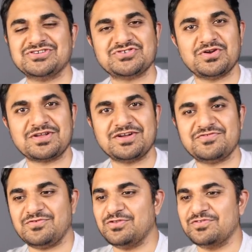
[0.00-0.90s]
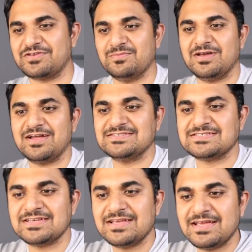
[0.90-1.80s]
shortcuts for those
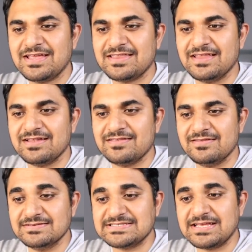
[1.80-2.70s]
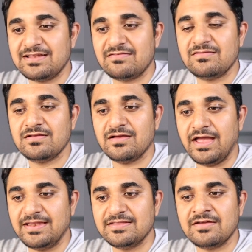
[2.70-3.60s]
commands then the cell
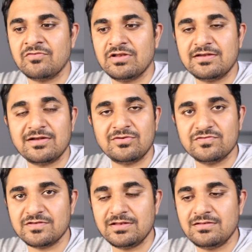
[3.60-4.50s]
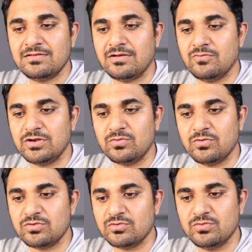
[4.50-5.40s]
anything related to cell what you
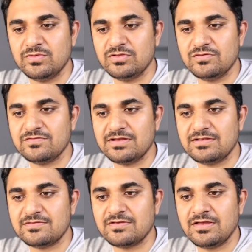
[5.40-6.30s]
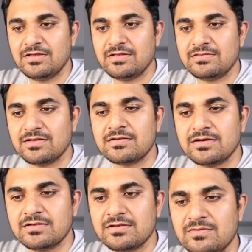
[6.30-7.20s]
want to do with those cells then
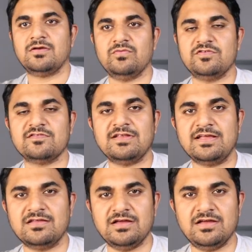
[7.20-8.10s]
kernel which is like the